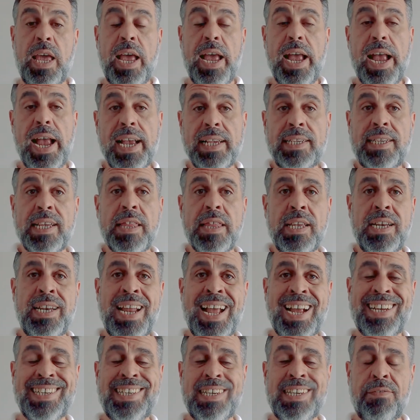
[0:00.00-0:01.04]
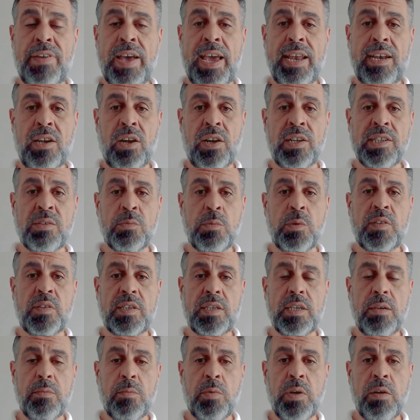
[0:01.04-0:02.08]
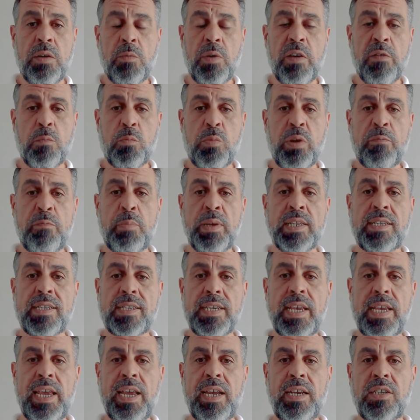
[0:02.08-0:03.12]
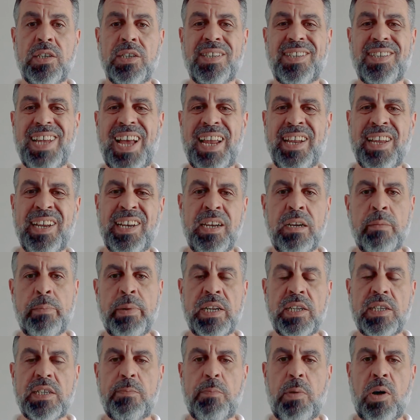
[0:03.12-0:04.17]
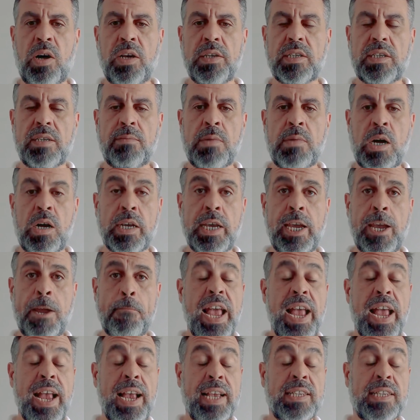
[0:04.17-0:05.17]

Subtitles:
Is it the negative headlines that we've been seeing, just adding a little bit of spice to market?